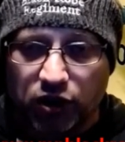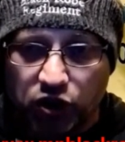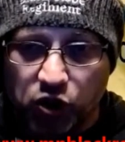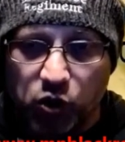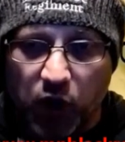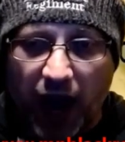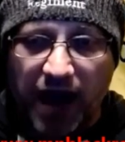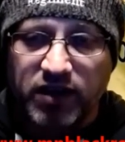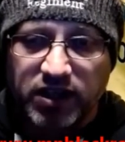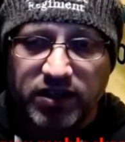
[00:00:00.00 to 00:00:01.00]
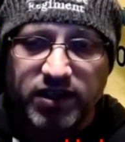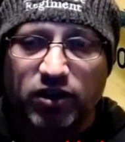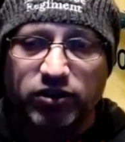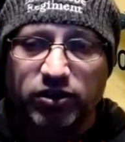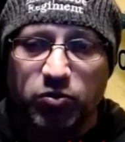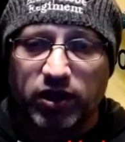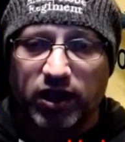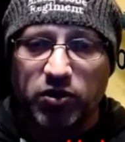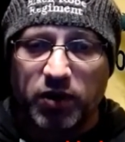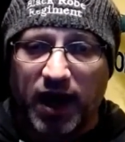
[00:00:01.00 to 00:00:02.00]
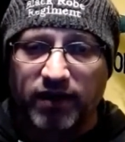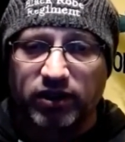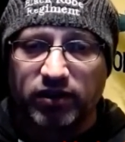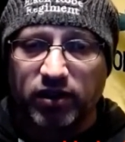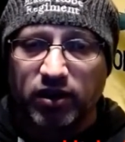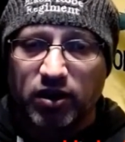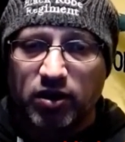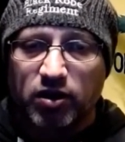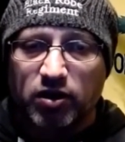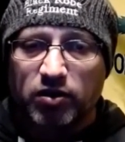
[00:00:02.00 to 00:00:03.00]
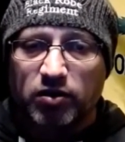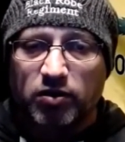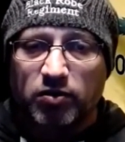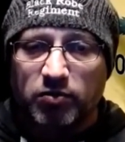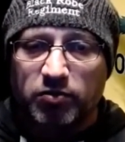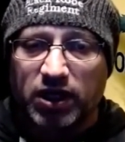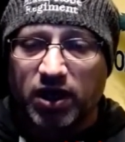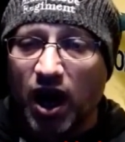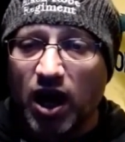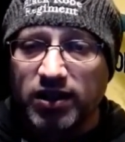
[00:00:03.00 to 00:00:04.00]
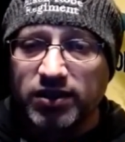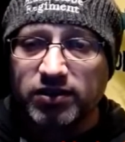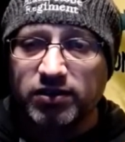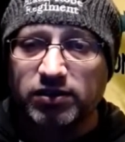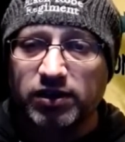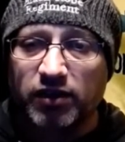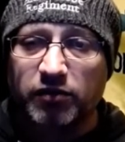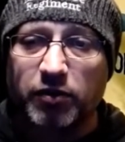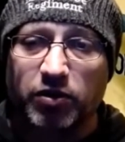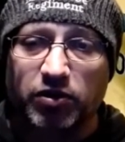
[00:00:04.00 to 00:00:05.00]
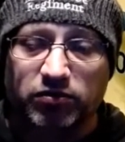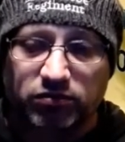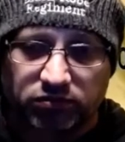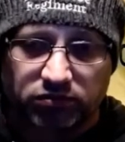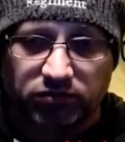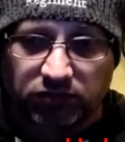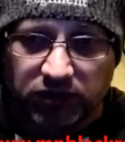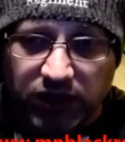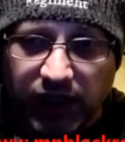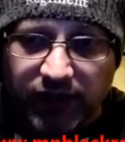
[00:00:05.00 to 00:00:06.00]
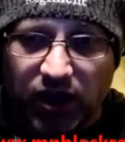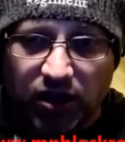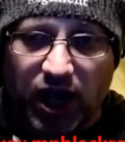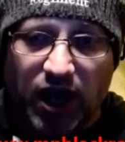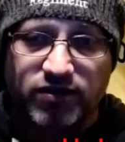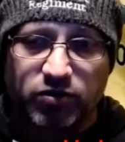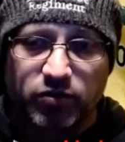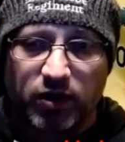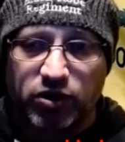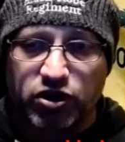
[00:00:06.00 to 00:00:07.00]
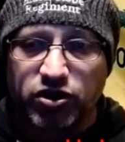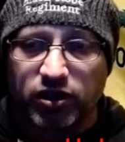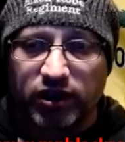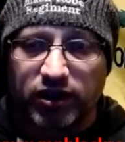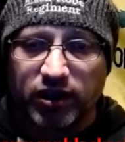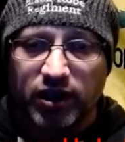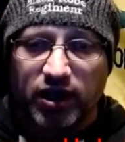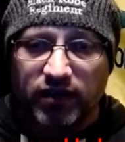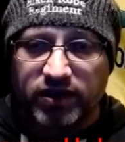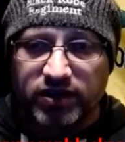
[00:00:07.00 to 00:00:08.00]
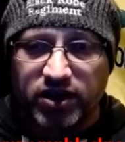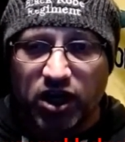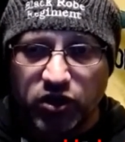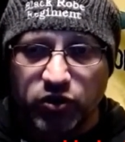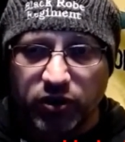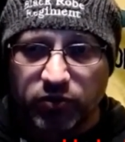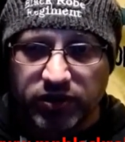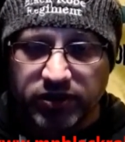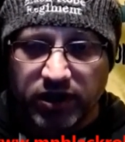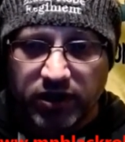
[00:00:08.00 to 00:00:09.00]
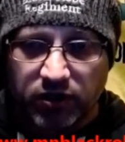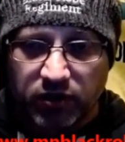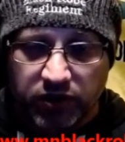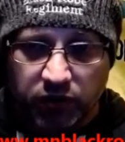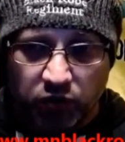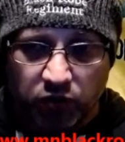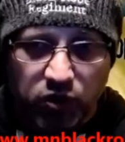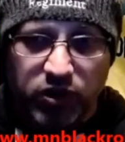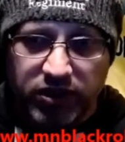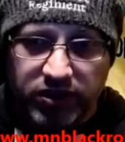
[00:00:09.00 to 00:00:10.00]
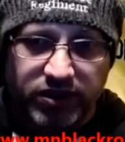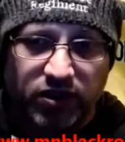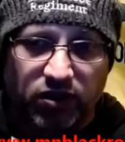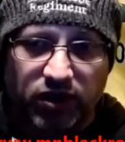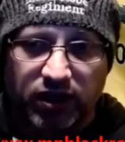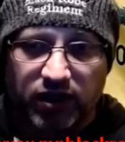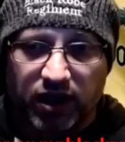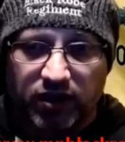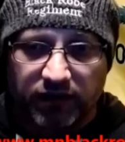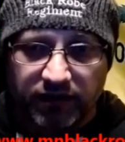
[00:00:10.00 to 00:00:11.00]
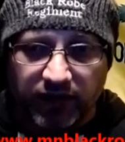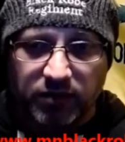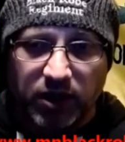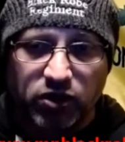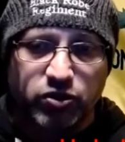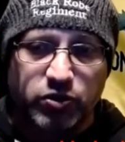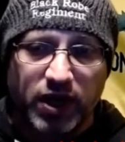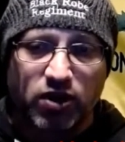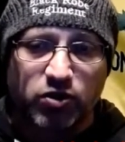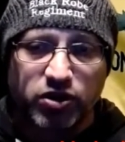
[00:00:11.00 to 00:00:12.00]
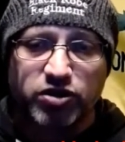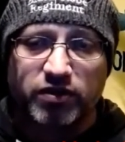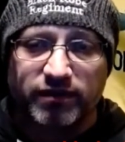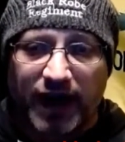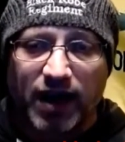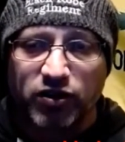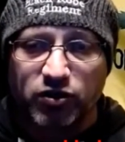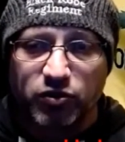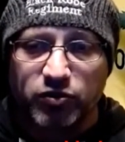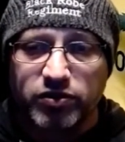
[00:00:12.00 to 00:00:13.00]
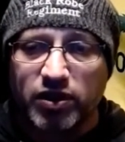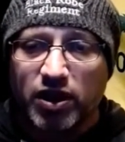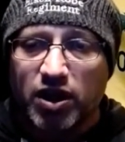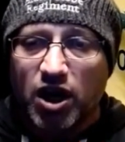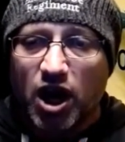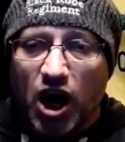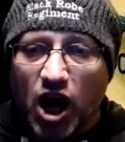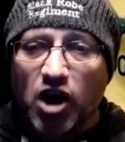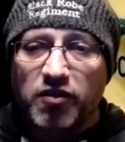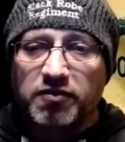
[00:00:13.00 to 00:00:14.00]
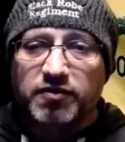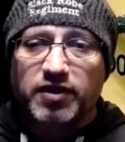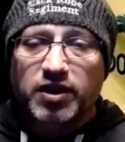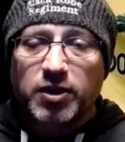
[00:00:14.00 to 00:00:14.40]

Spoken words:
you having to tell someone that you have it. Because if we were living our lives the way we should, if this country was rooted still in the fundamental Judeo-Christian values of